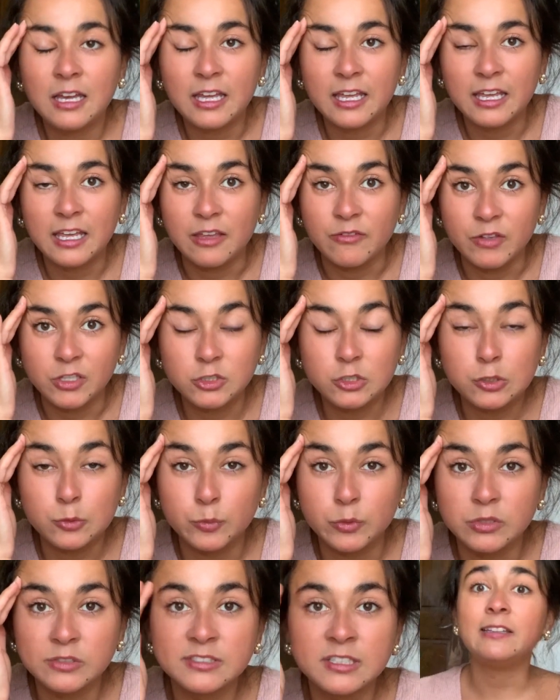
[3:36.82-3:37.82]
I hate
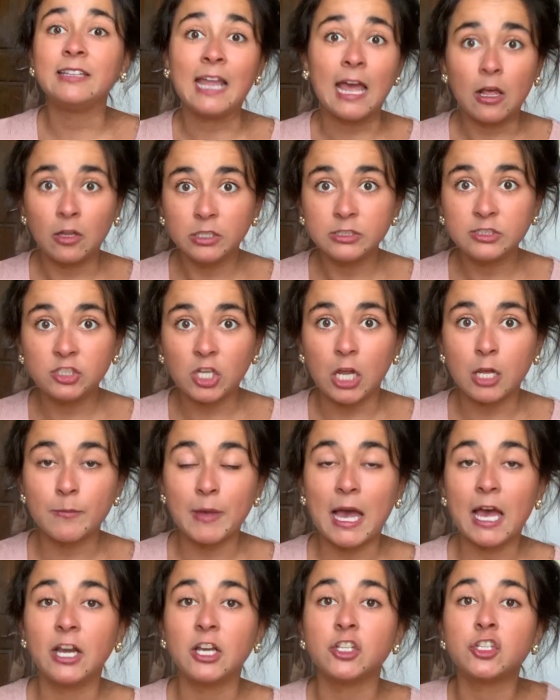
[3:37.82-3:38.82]
vegetables. Now let's talk
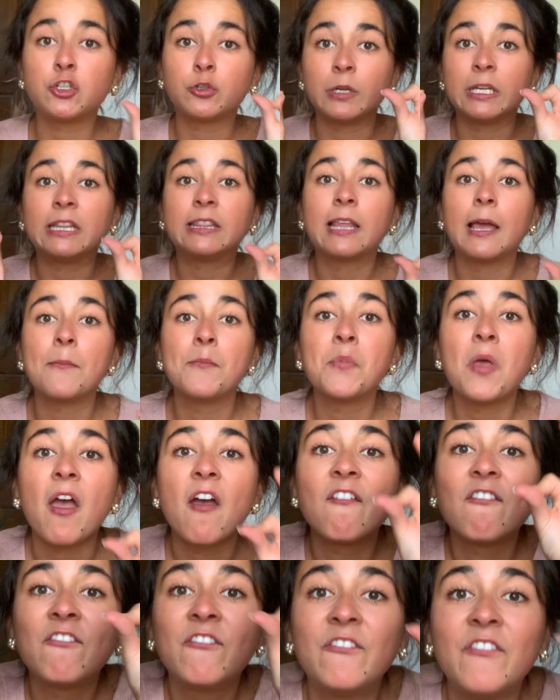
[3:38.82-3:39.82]
about how to treat them
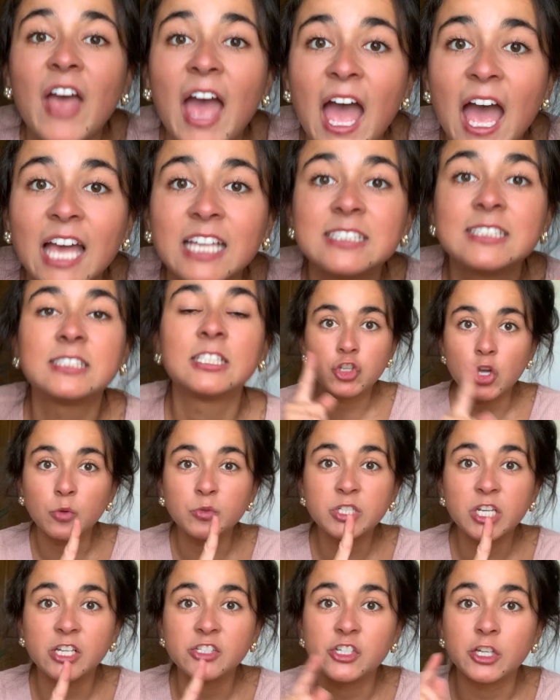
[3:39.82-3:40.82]
fast.
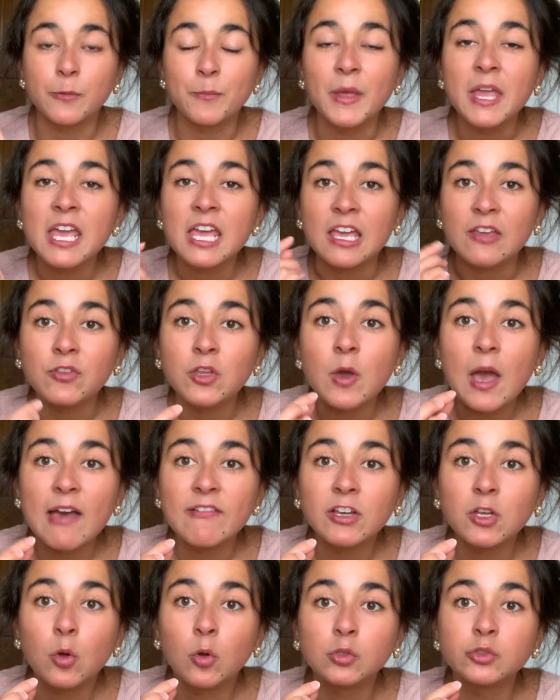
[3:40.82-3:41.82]
Don't touch them. If you
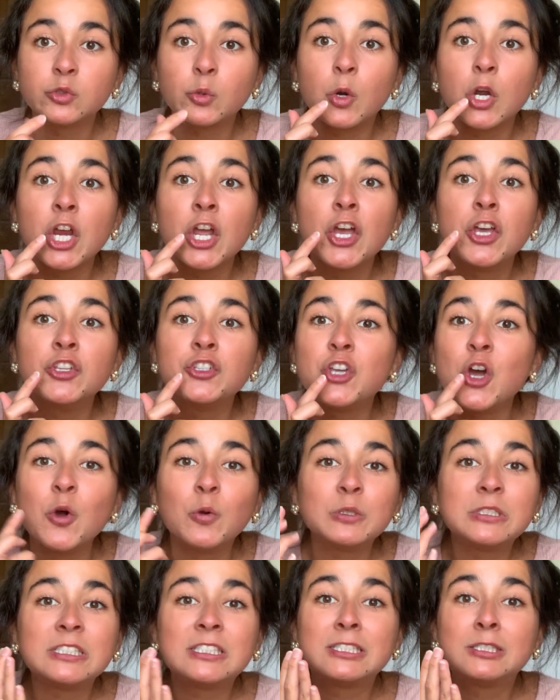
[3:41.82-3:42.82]
have a cold sore,
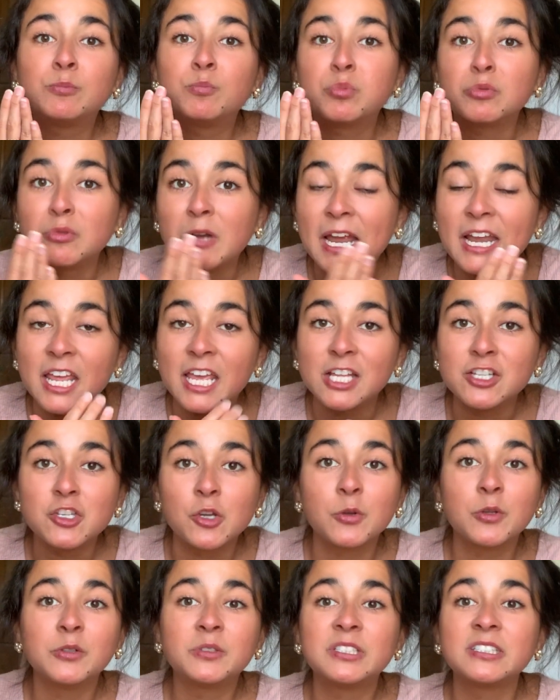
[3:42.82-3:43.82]
don't spread it.
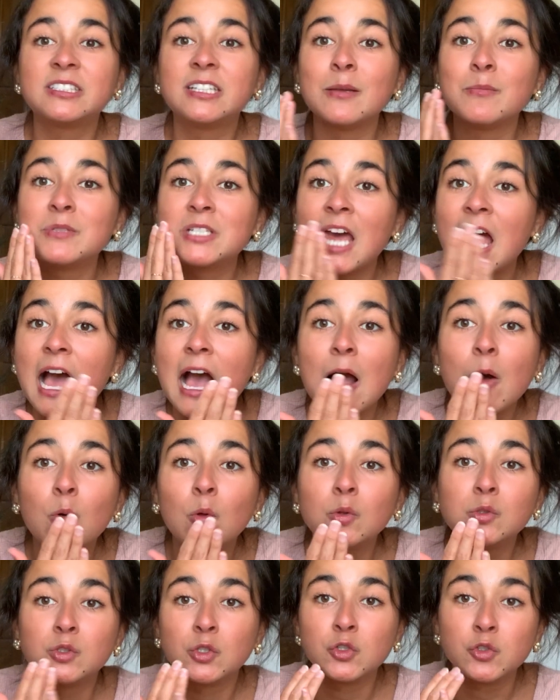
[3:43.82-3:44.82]
Don't use the same
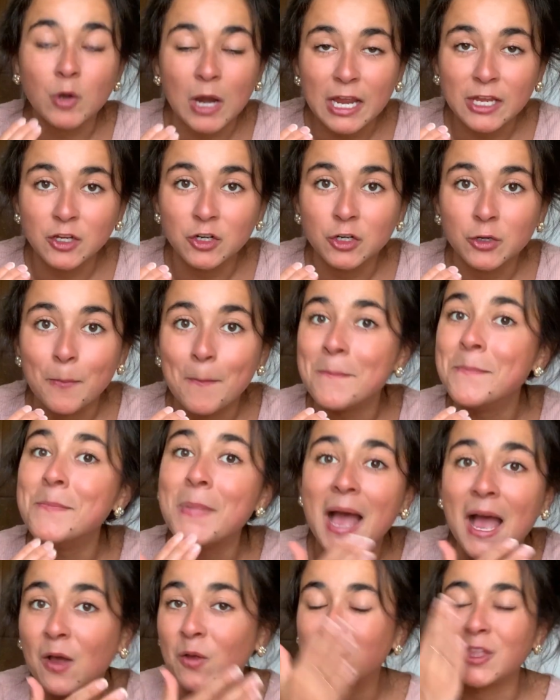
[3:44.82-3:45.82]
towel to dry your
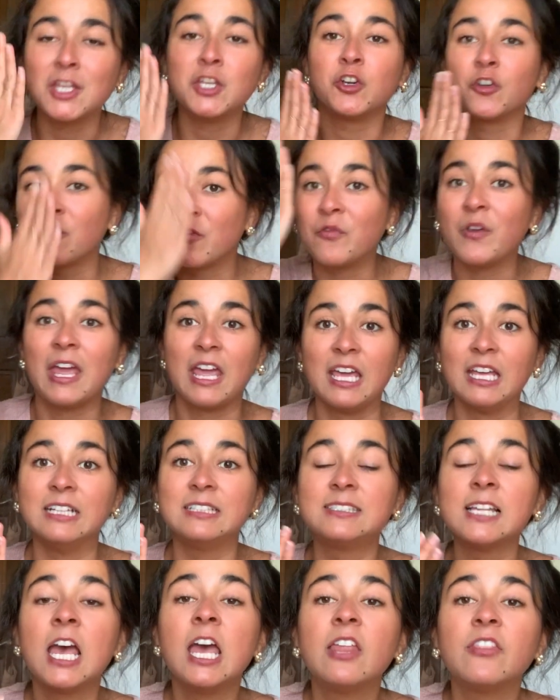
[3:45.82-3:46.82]
mouth and your
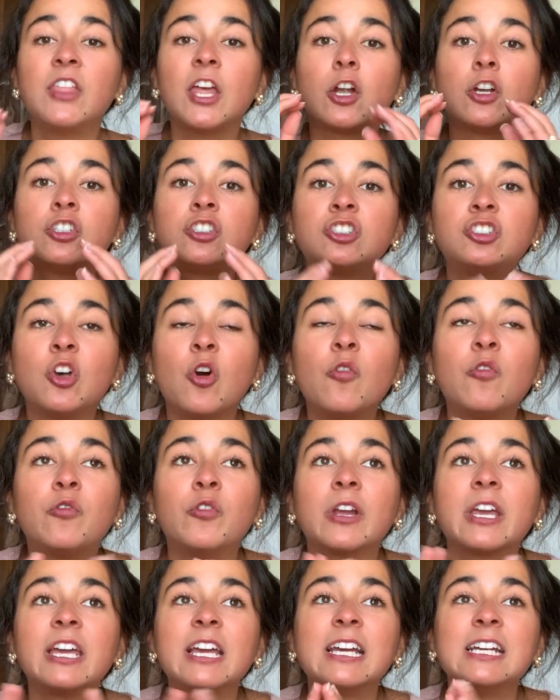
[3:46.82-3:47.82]
face. They are so
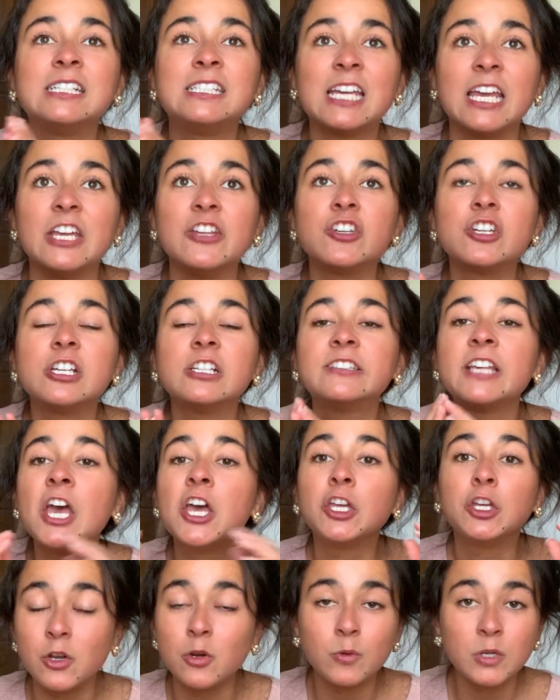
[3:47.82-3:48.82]
freaking contagious.
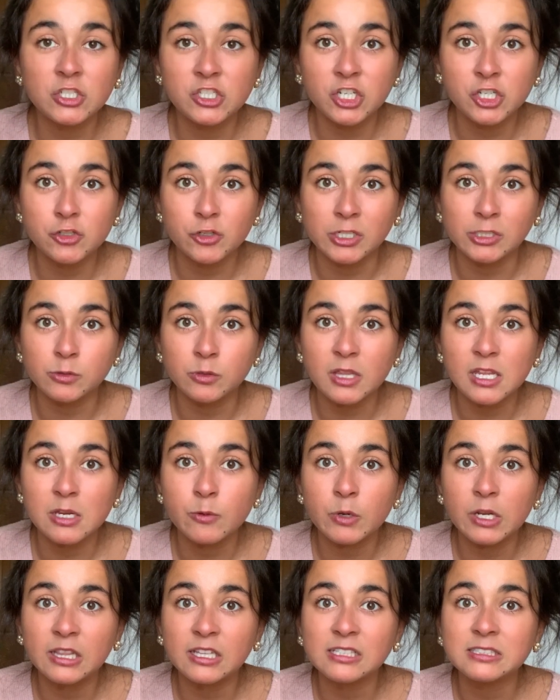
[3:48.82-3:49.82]
You don't want to share drinks with
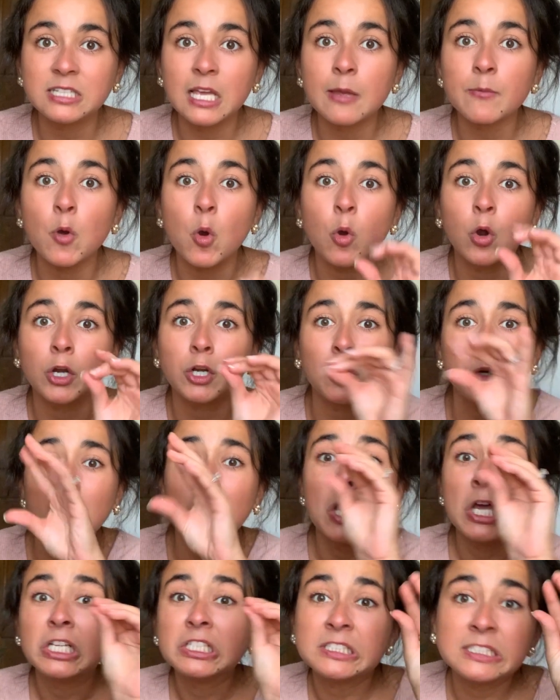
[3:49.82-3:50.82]
anyone at this time or
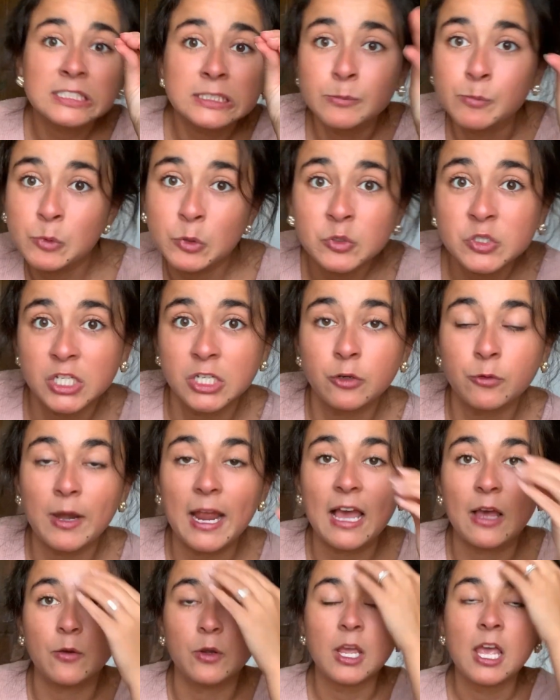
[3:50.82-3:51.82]
go smooching
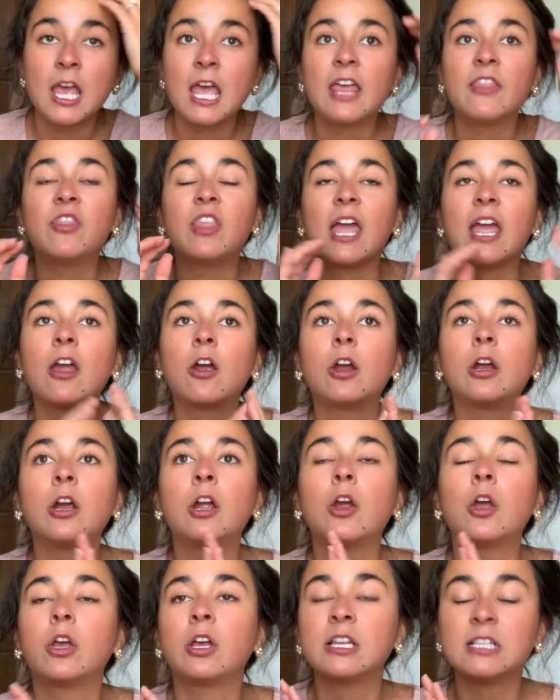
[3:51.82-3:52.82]
around they
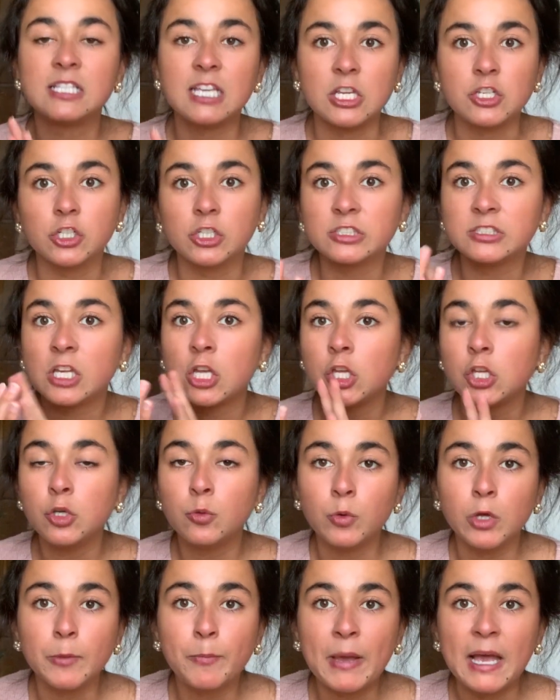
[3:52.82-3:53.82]
are contagious.
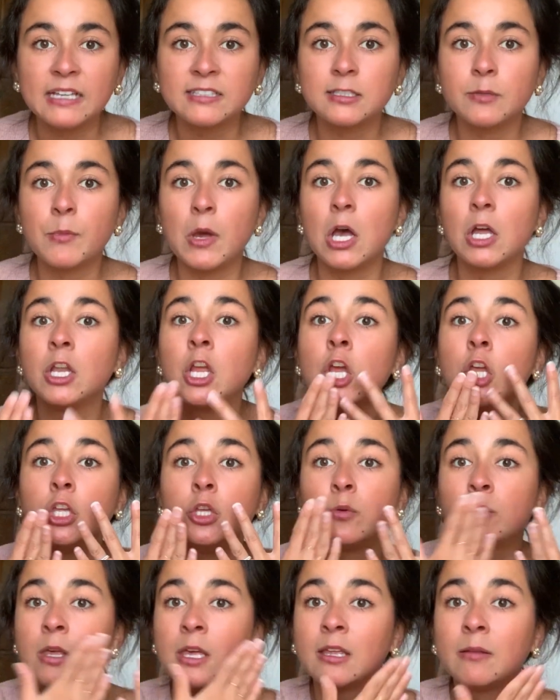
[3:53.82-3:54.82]
You will pass them on.
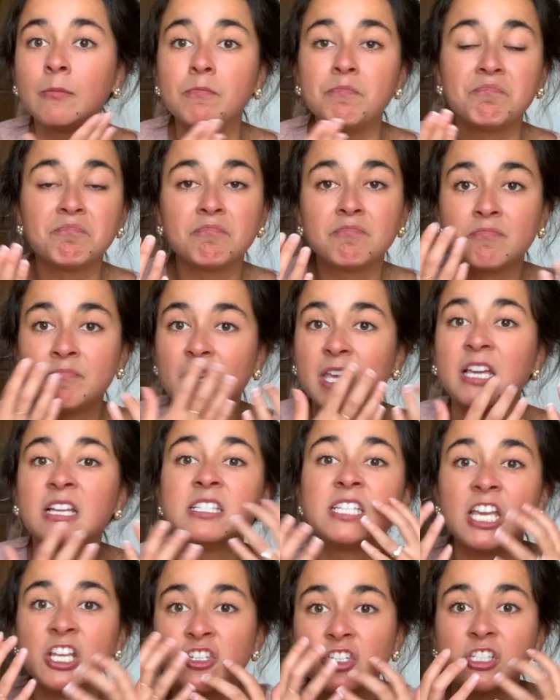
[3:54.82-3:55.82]
You can be
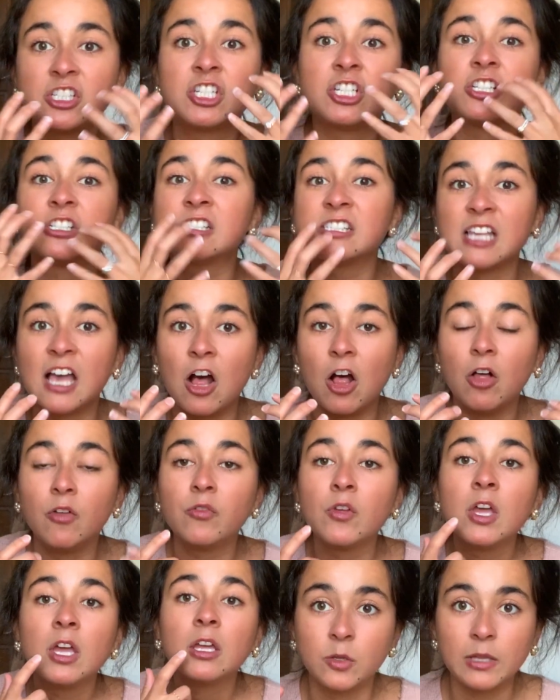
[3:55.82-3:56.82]
contagious to
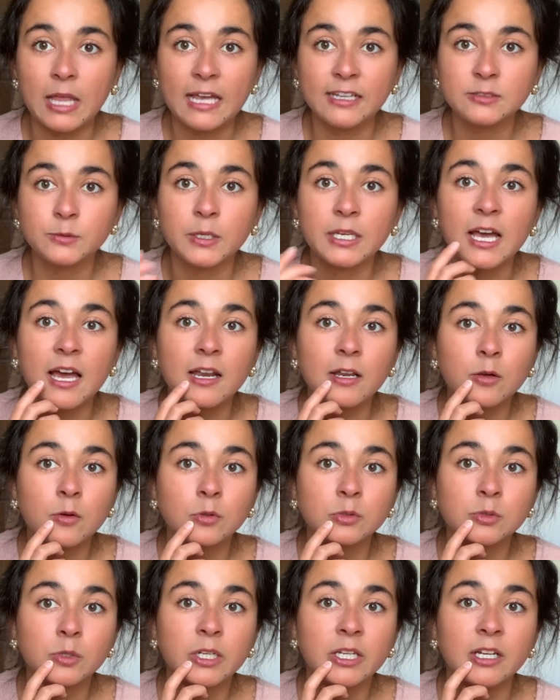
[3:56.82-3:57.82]
yourself. So last week I had a
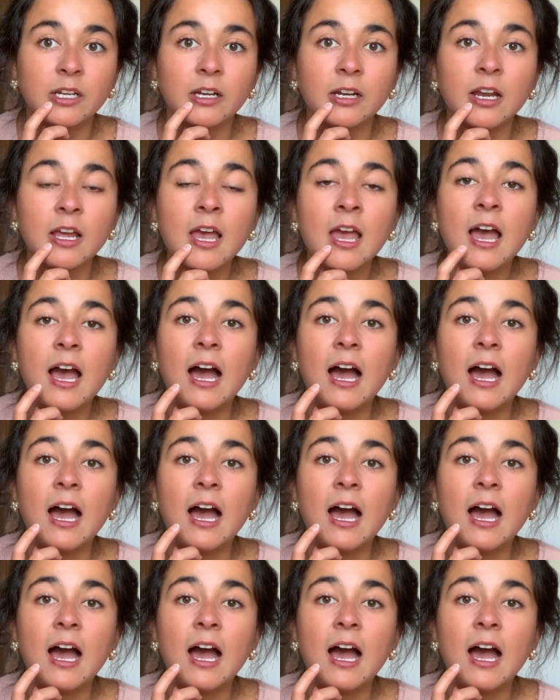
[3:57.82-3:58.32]
cold sore here.